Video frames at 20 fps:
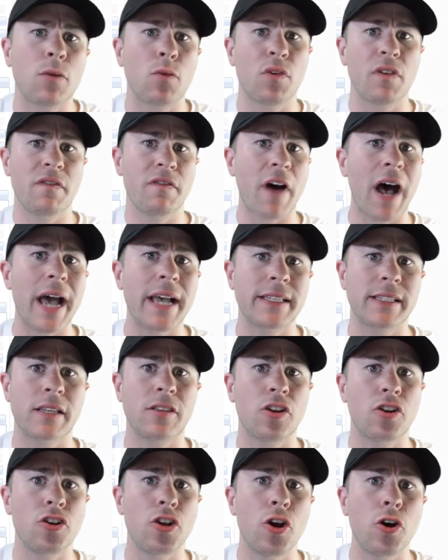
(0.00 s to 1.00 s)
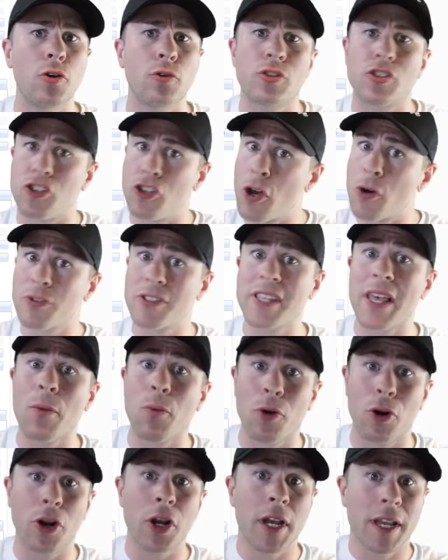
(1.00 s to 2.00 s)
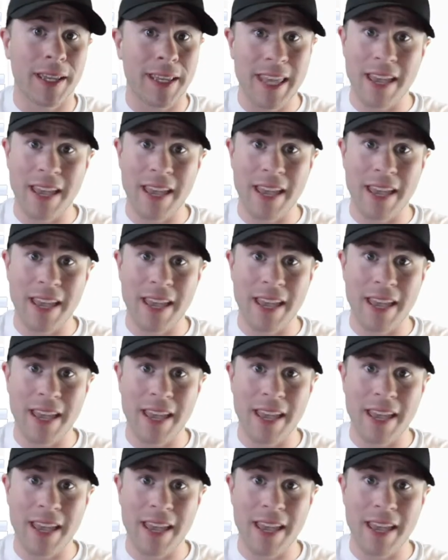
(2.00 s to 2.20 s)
and revising the notes that were